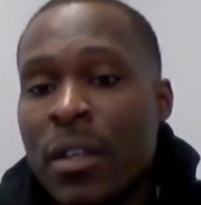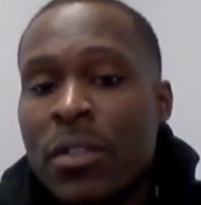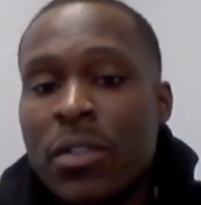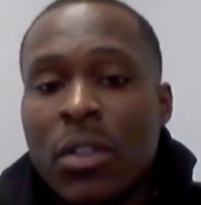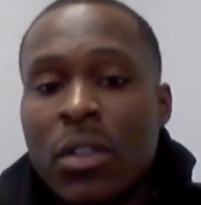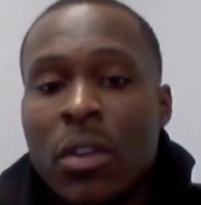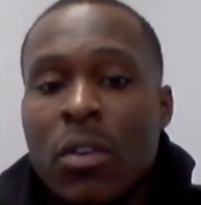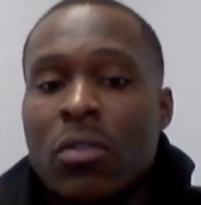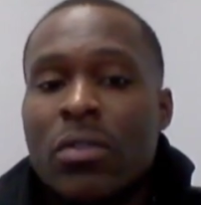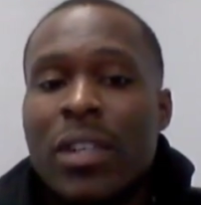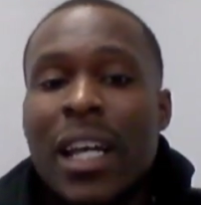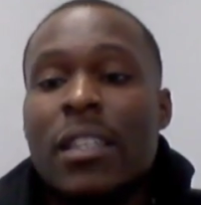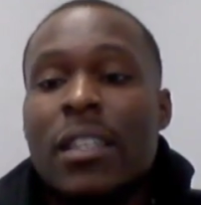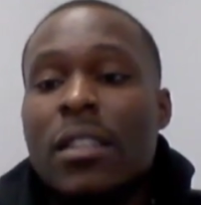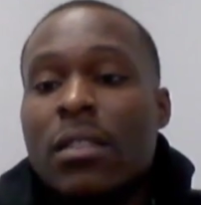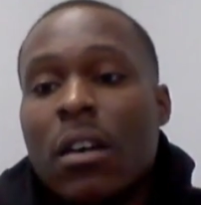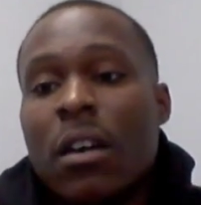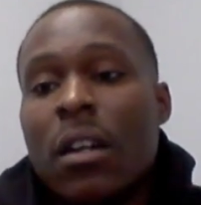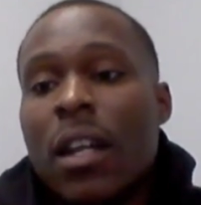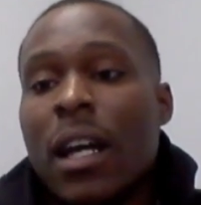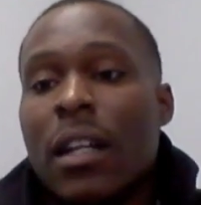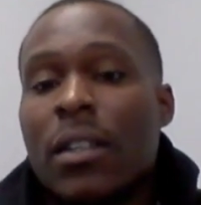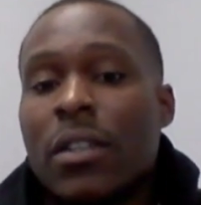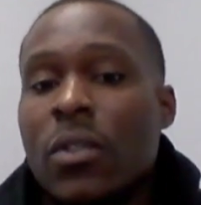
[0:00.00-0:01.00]
So that's
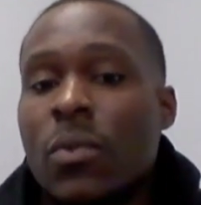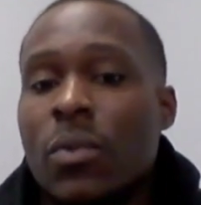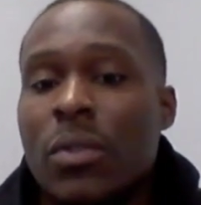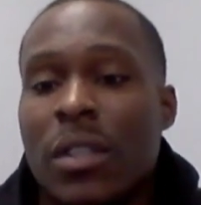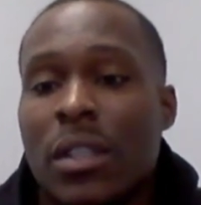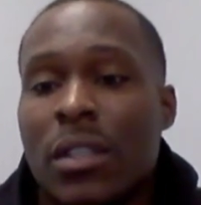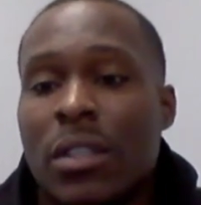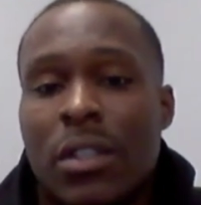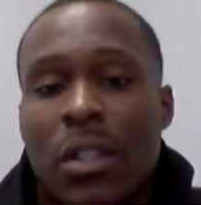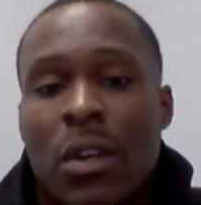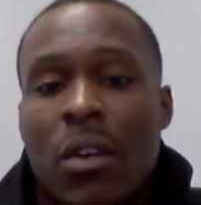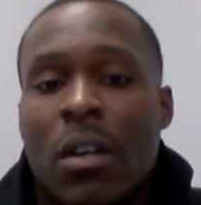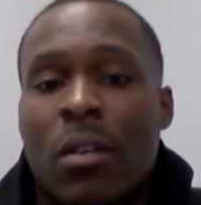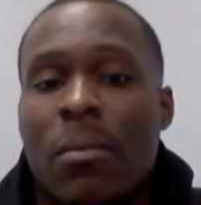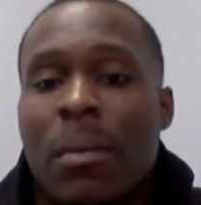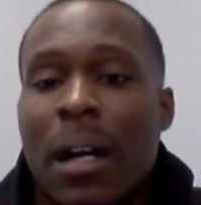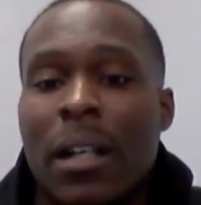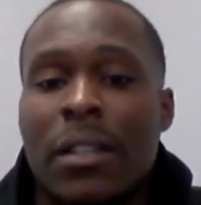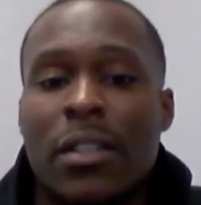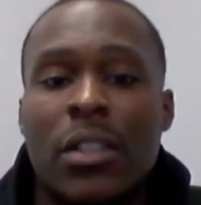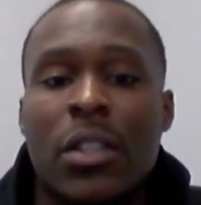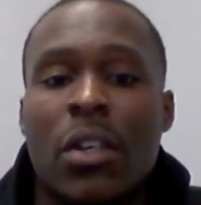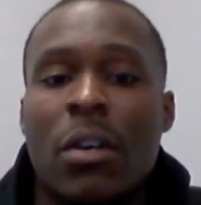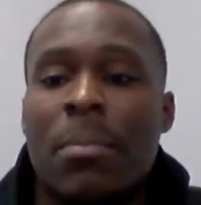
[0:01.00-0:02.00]
all I do is just show up.
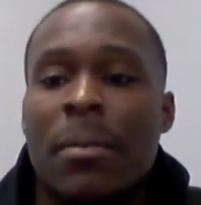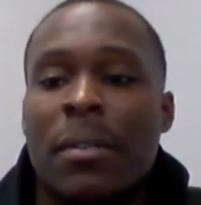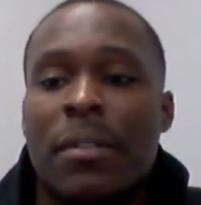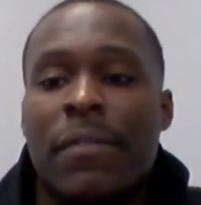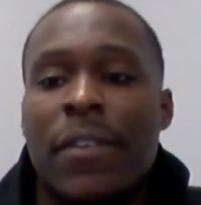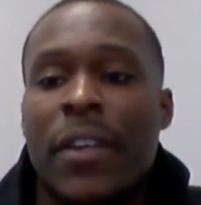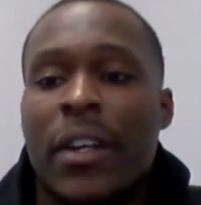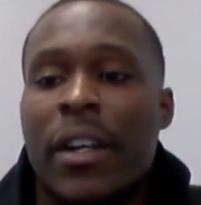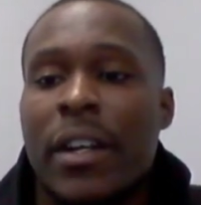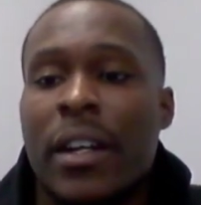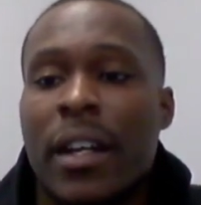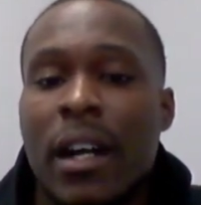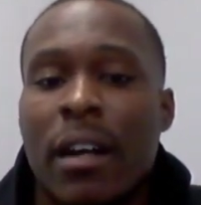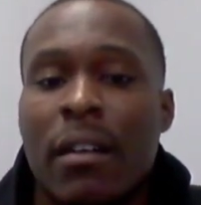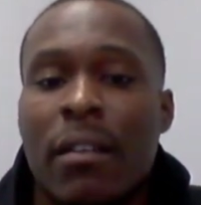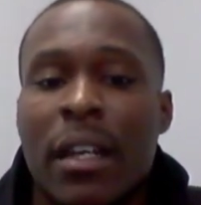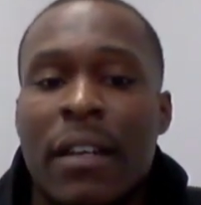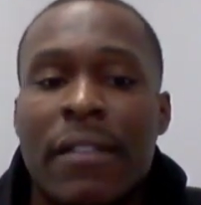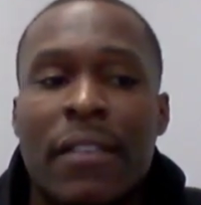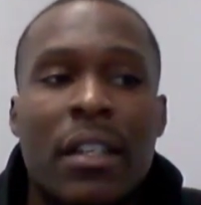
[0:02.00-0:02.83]
I show up and figure it out.